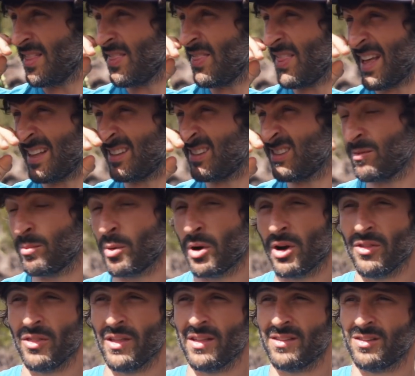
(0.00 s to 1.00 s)
that's the
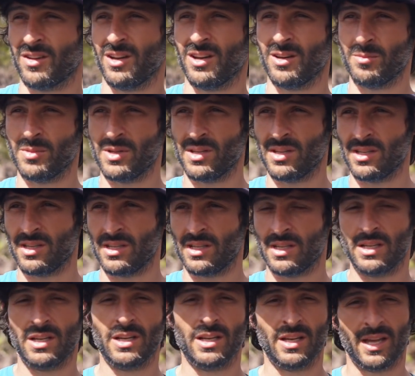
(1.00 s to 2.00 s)
part that's going to be
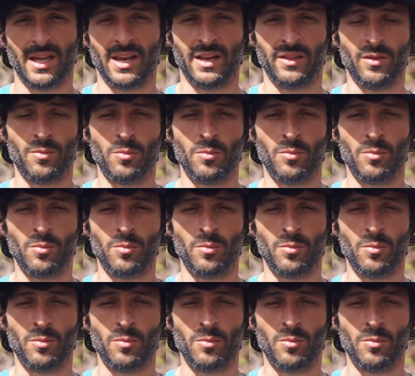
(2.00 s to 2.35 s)
getting